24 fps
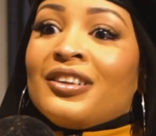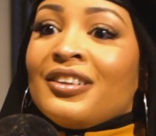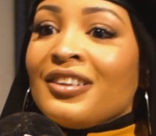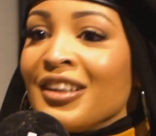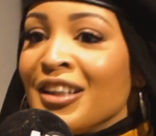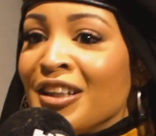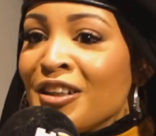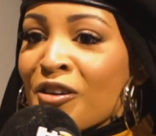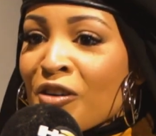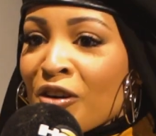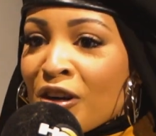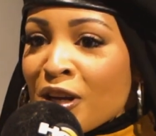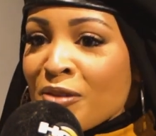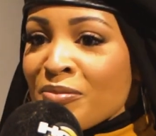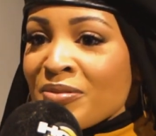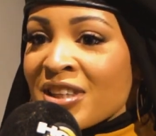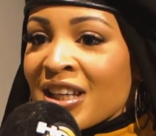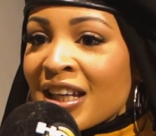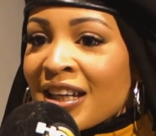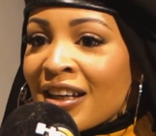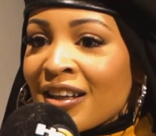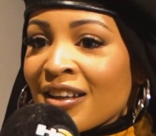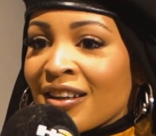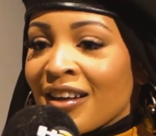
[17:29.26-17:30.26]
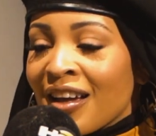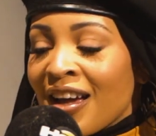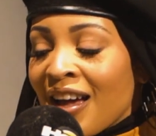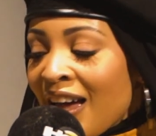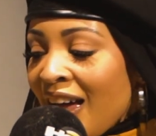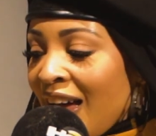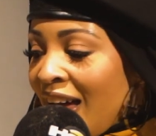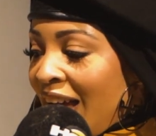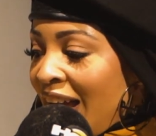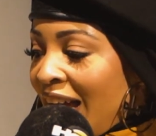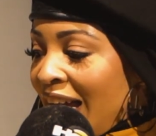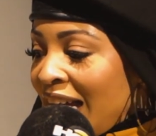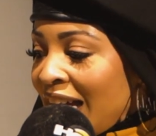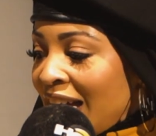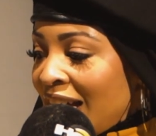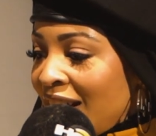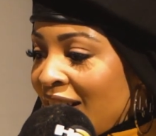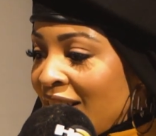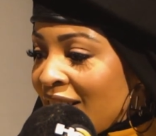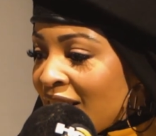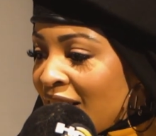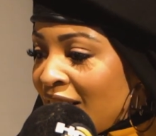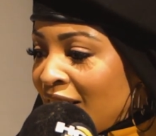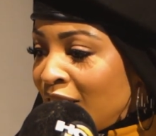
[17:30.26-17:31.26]
You yeah. know what I'm saying?
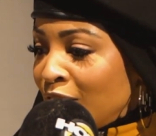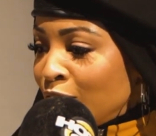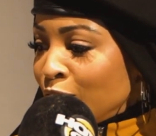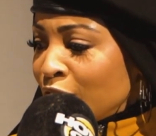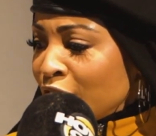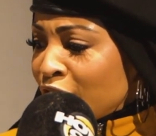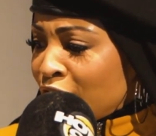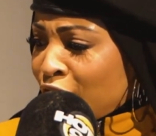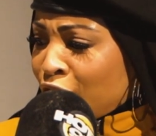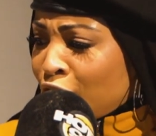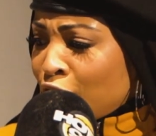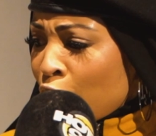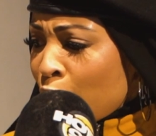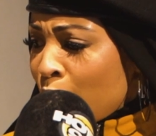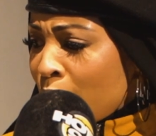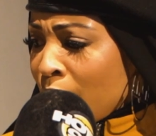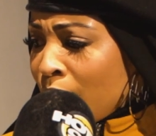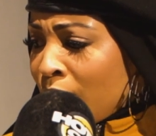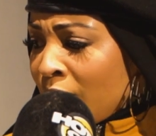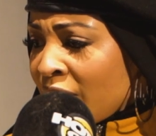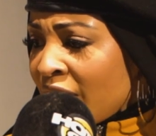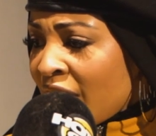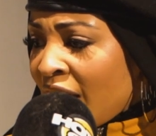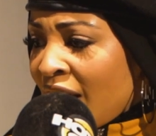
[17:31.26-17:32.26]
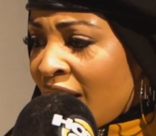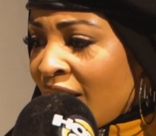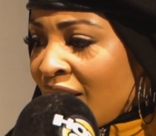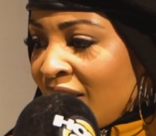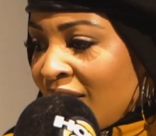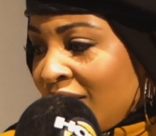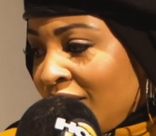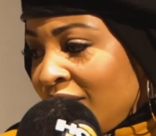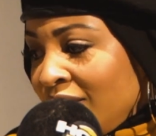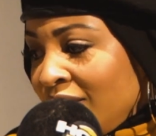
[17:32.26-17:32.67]
And um, just to show people that